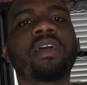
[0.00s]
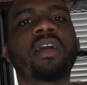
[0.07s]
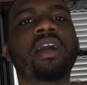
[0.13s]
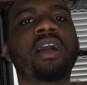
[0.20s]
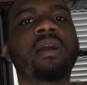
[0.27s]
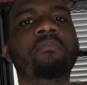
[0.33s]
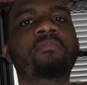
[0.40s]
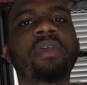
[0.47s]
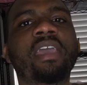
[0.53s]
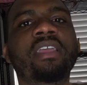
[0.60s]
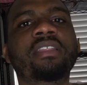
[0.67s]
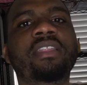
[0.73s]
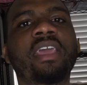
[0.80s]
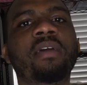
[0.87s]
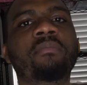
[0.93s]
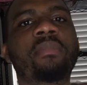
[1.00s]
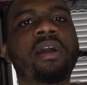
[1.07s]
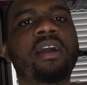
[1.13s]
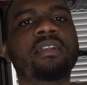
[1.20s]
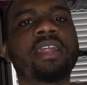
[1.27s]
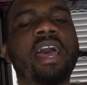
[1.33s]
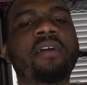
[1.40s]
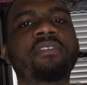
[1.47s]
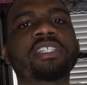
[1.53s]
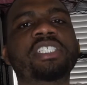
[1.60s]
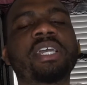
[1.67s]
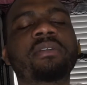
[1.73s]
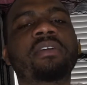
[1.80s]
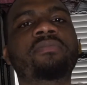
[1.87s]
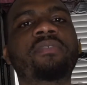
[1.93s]
a big thing about having a
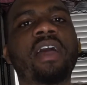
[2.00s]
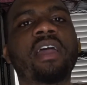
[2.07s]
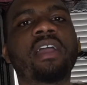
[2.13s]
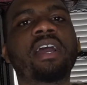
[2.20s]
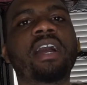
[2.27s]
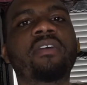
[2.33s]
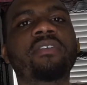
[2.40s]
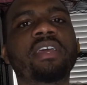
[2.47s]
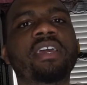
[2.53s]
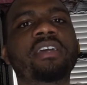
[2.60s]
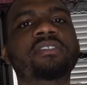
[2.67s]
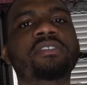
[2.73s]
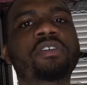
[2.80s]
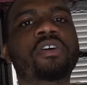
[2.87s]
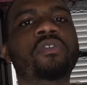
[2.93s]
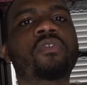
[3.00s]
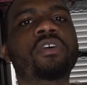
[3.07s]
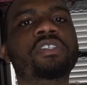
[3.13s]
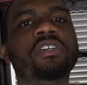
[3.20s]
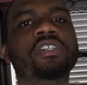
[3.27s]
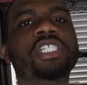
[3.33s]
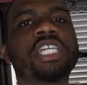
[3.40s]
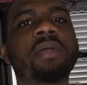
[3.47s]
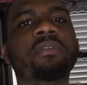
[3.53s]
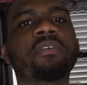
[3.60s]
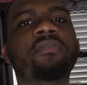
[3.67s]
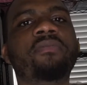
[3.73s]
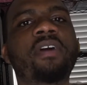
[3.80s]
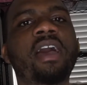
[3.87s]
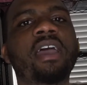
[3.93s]
Shopify account is you don't want your
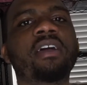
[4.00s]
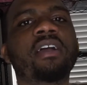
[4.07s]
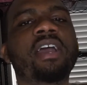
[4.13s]
Shopify